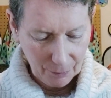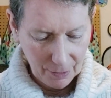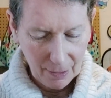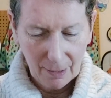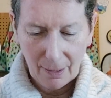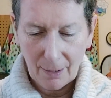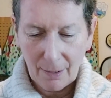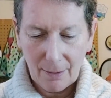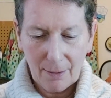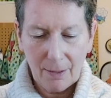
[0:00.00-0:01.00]
was
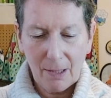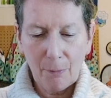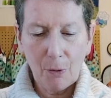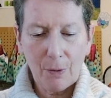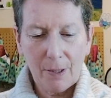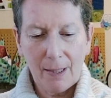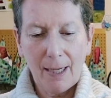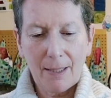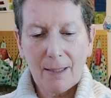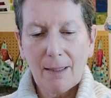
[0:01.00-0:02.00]
a small
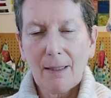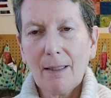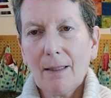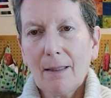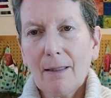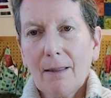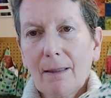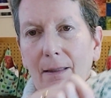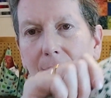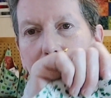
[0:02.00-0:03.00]
set
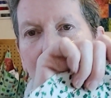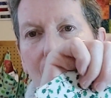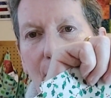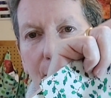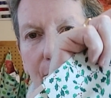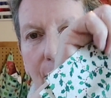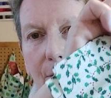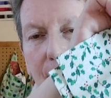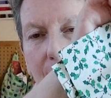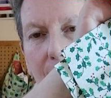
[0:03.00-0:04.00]
of
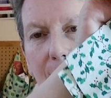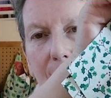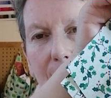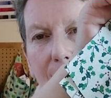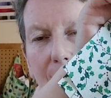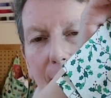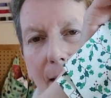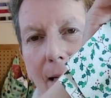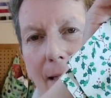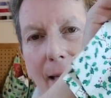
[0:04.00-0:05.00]

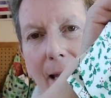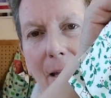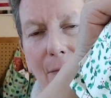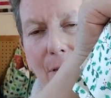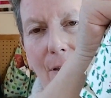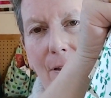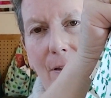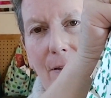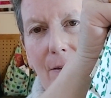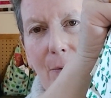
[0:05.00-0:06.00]
slightly
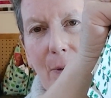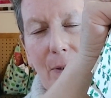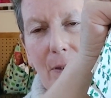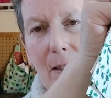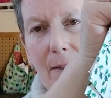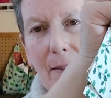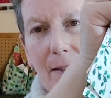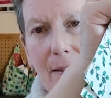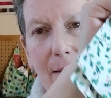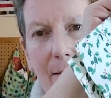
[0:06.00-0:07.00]
heavier quilt
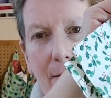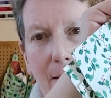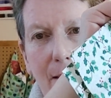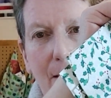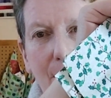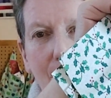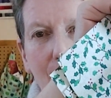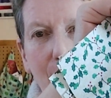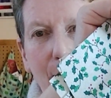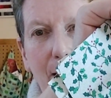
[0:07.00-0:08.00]
cottons.
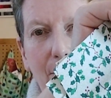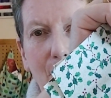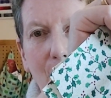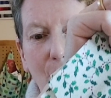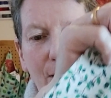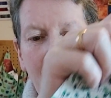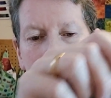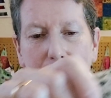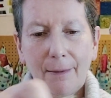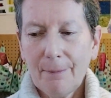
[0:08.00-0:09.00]
So I have a
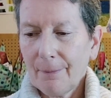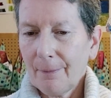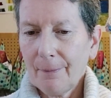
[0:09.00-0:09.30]
holly,